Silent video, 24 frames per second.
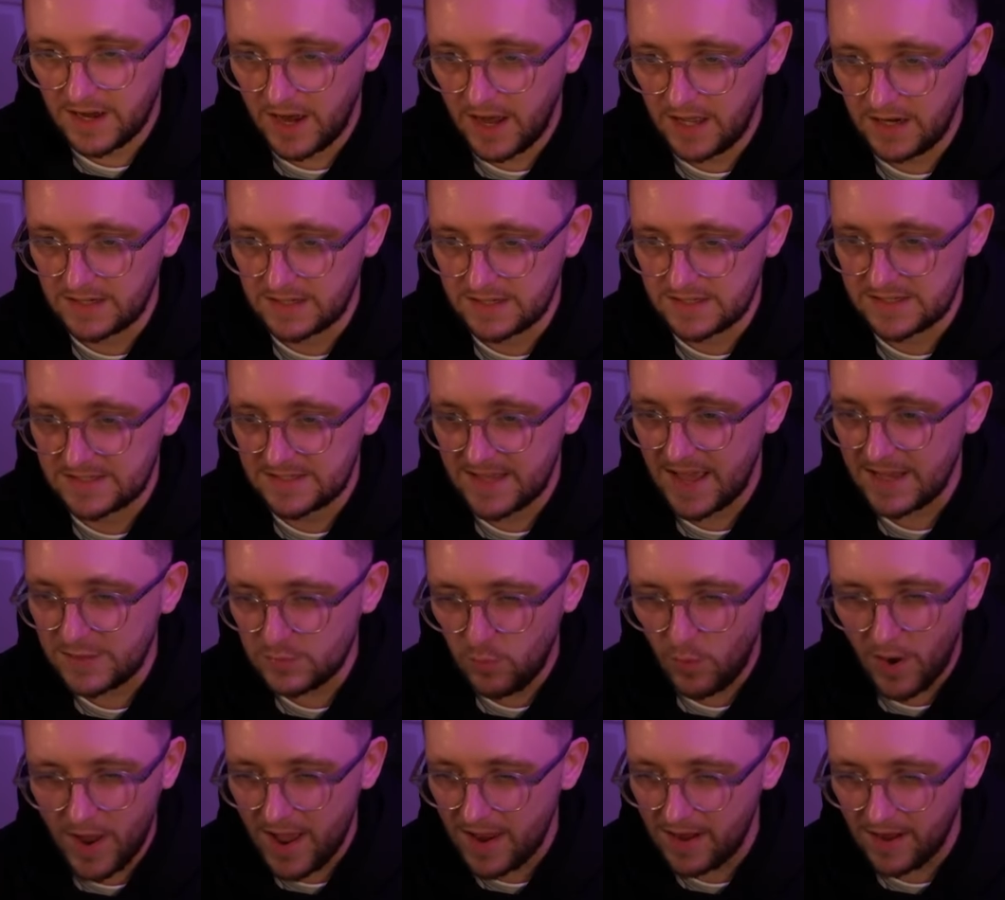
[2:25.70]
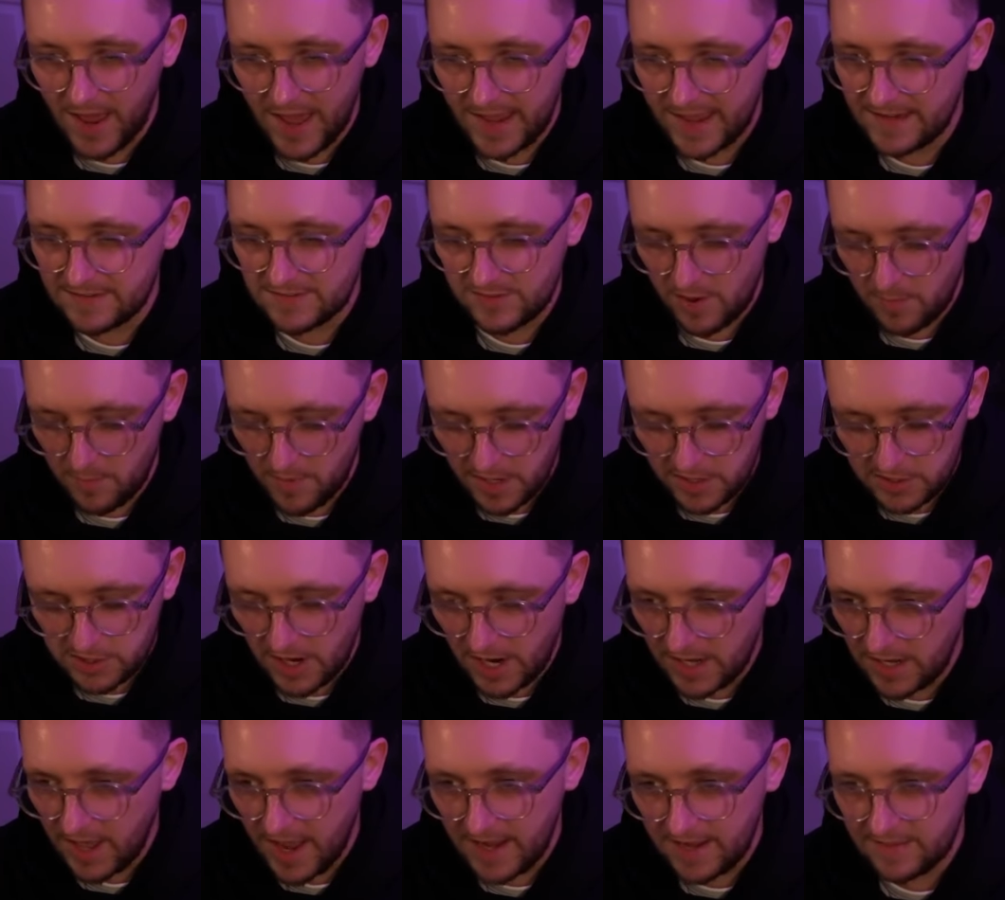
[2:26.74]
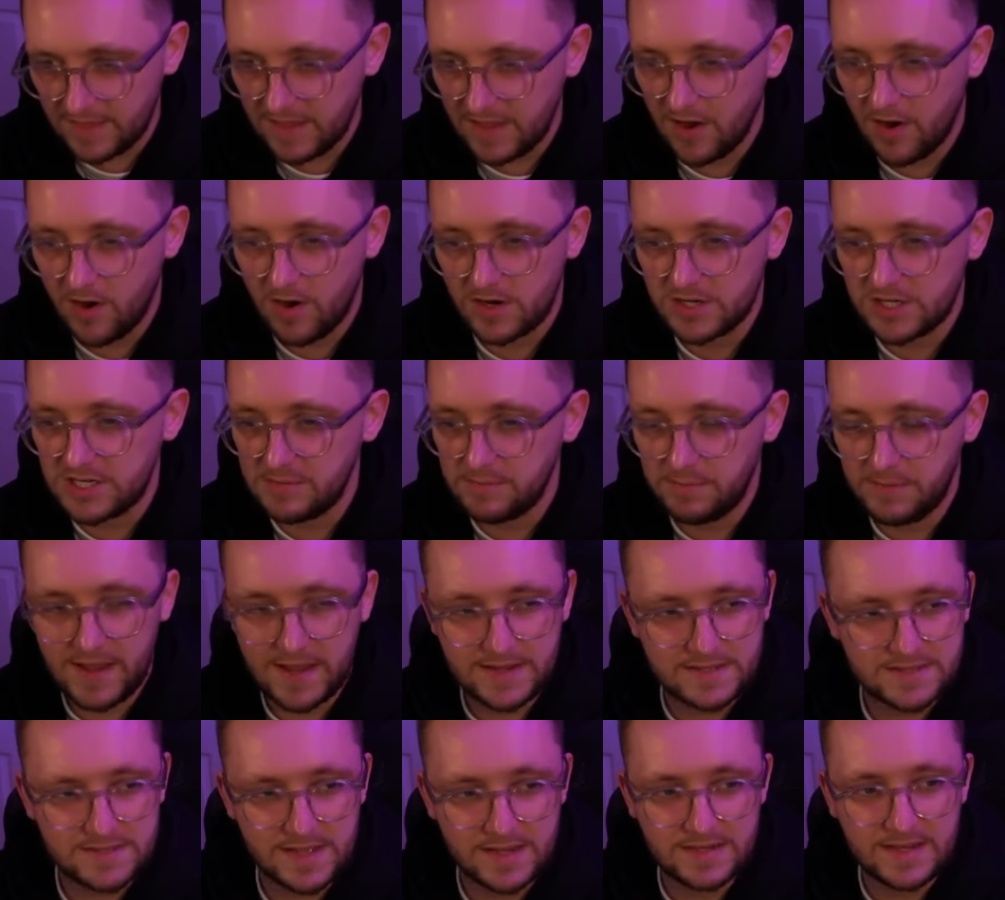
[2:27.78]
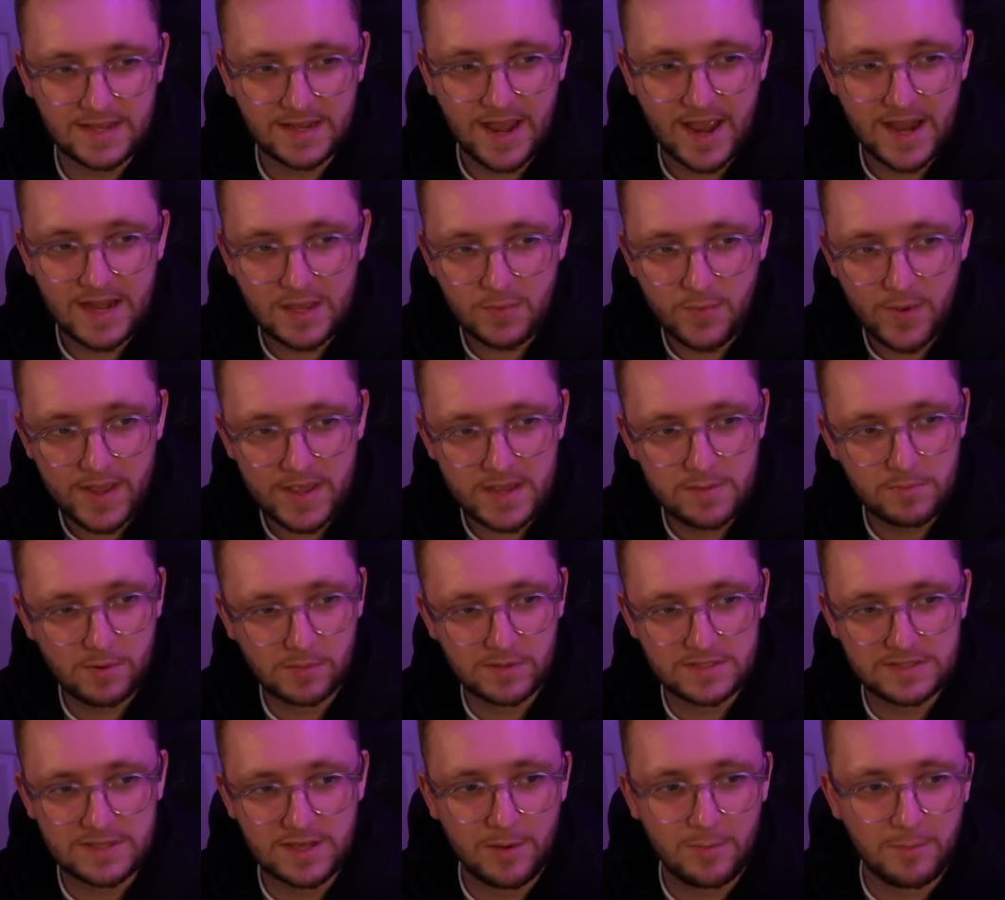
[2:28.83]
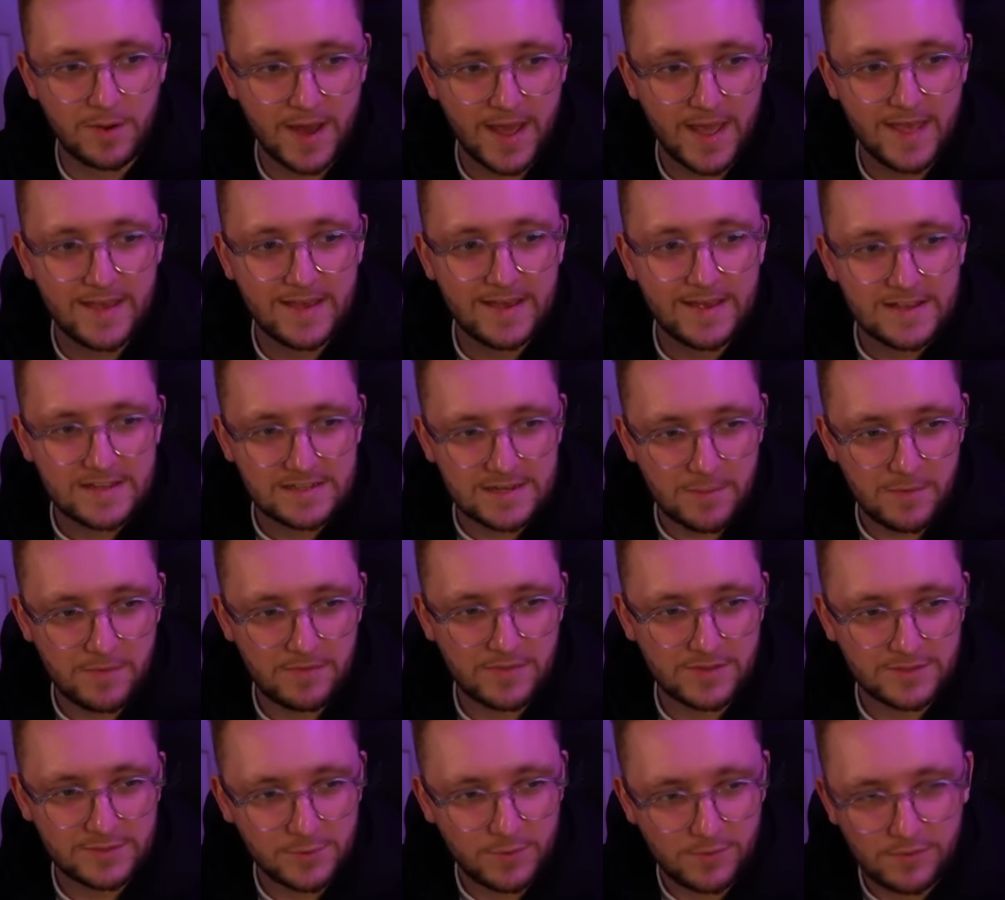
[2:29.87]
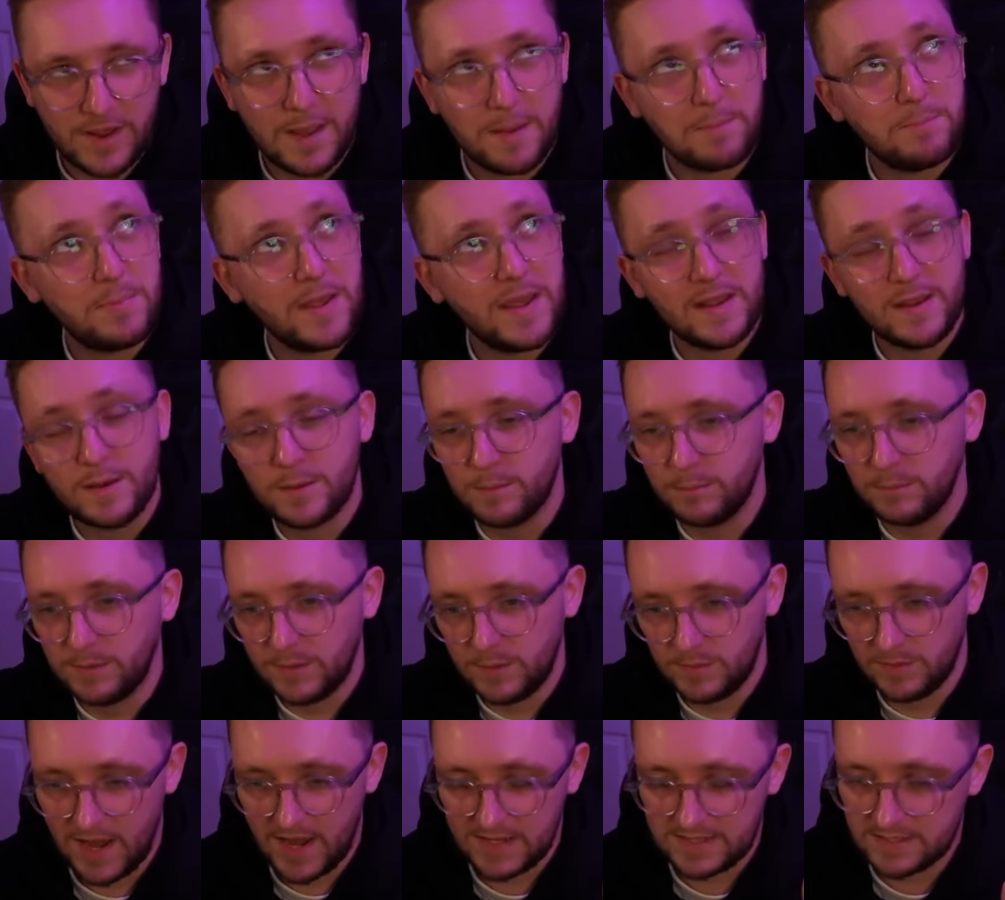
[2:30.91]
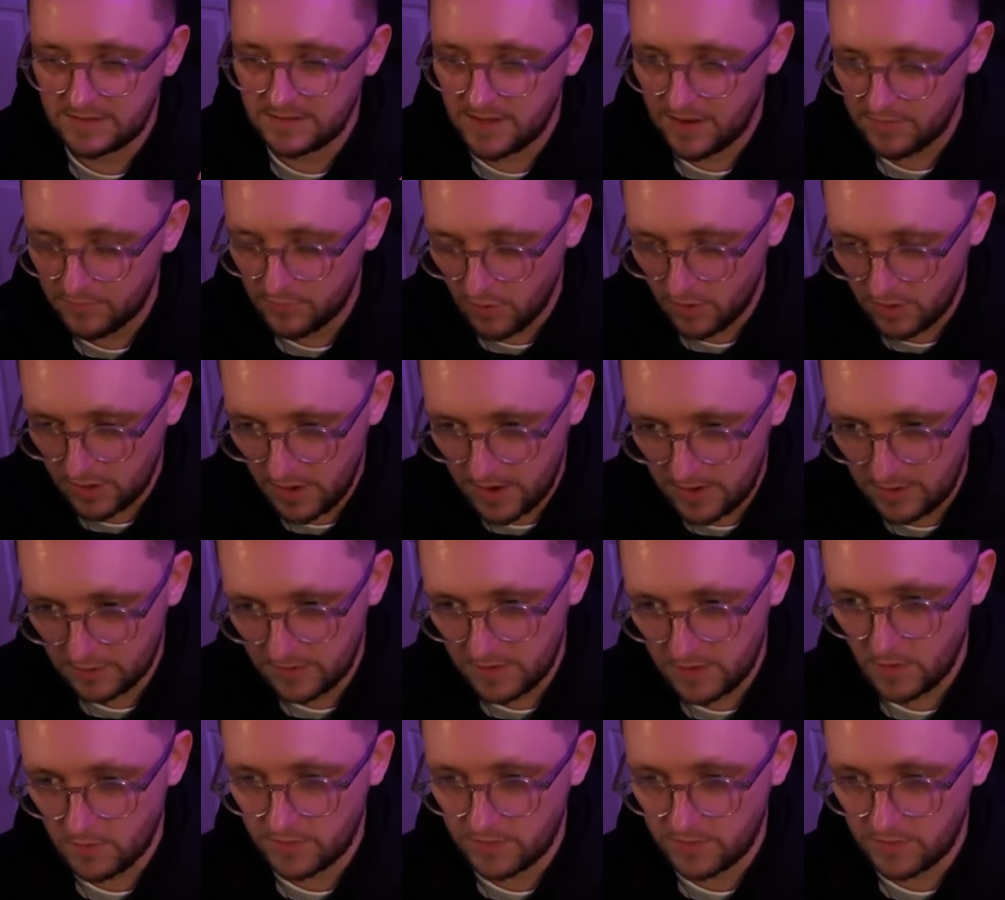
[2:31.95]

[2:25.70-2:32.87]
colors. That's why I like it so much. I like the RGB aesthetic anyway. You can probably tell by some of the sort of like pink and blue lighting that I've got going on in